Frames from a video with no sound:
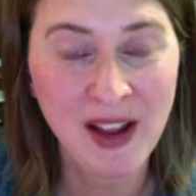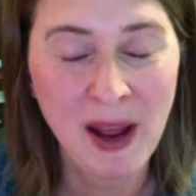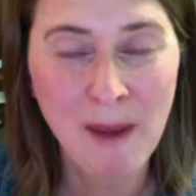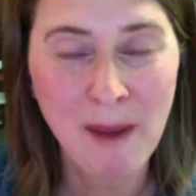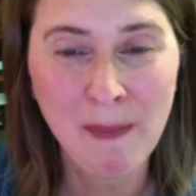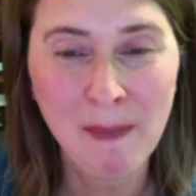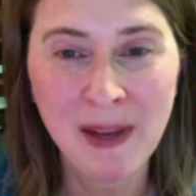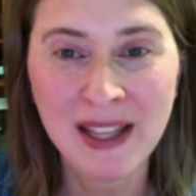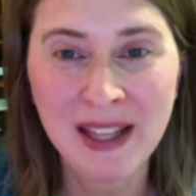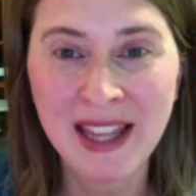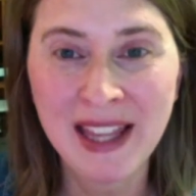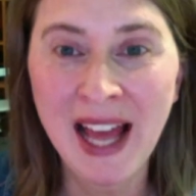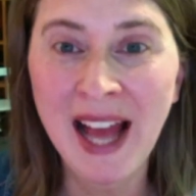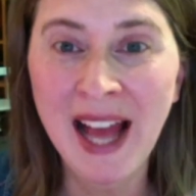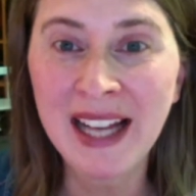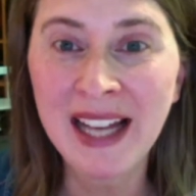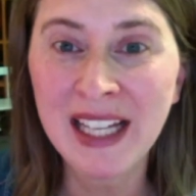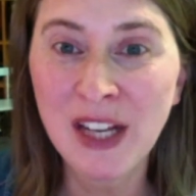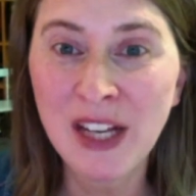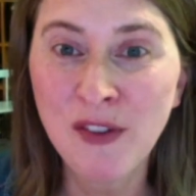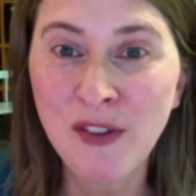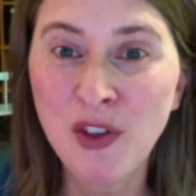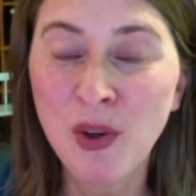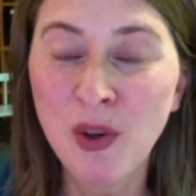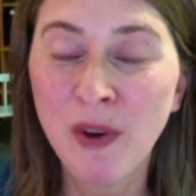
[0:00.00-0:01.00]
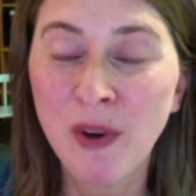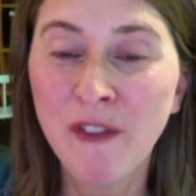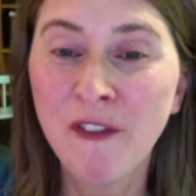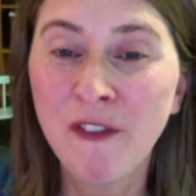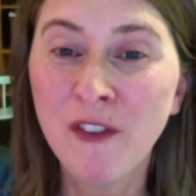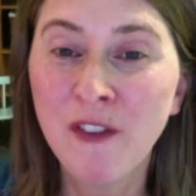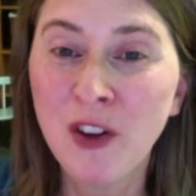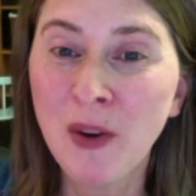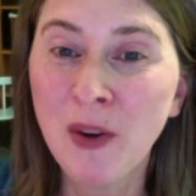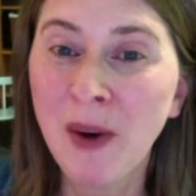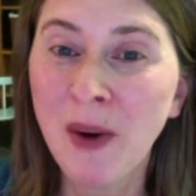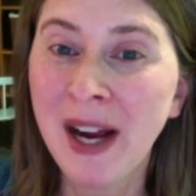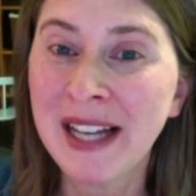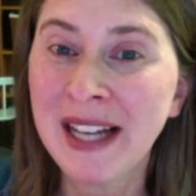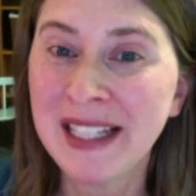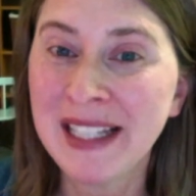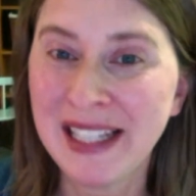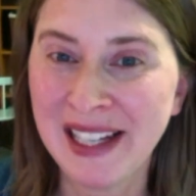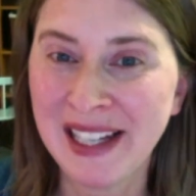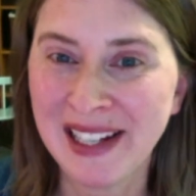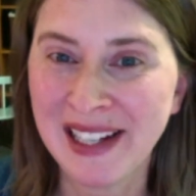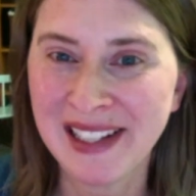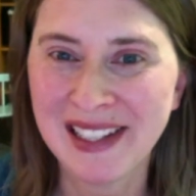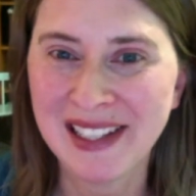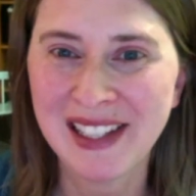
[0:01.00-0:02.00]
But that gives you a few
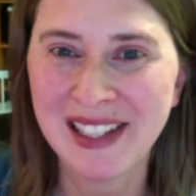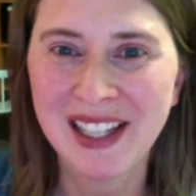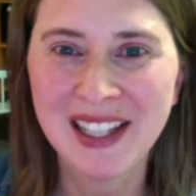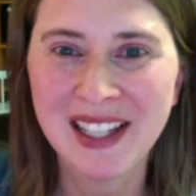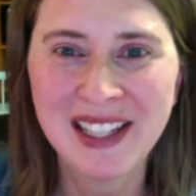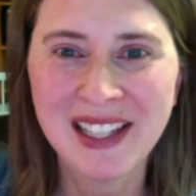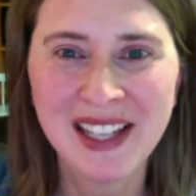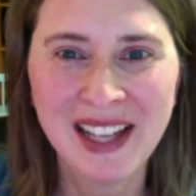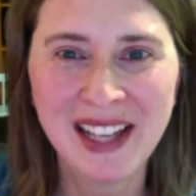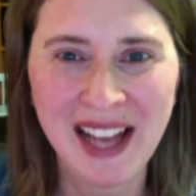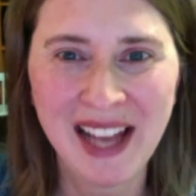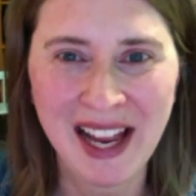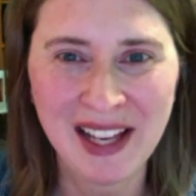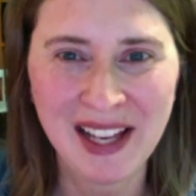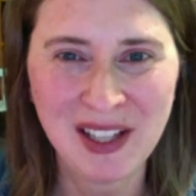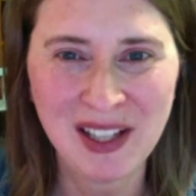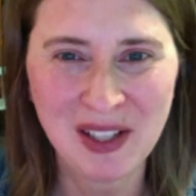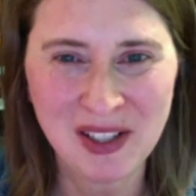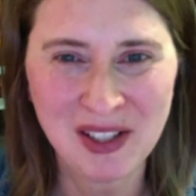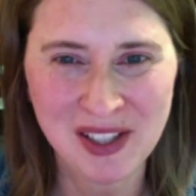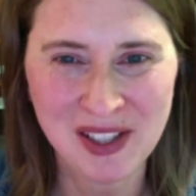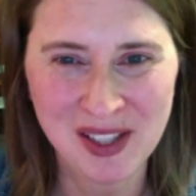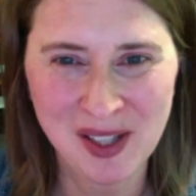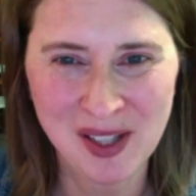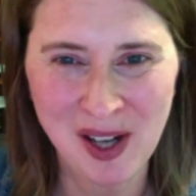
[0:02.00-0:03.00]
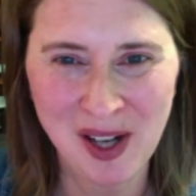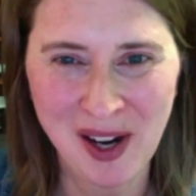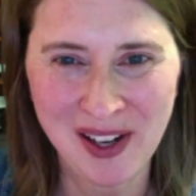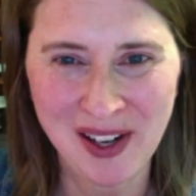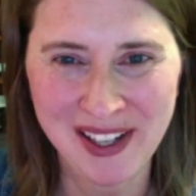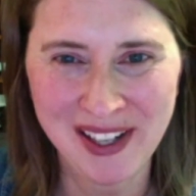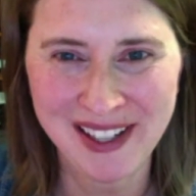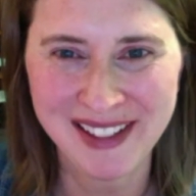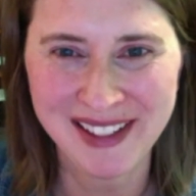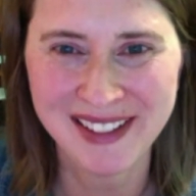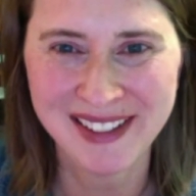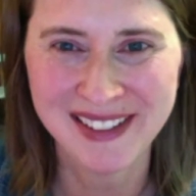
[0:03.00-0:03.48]
ideas to get you started.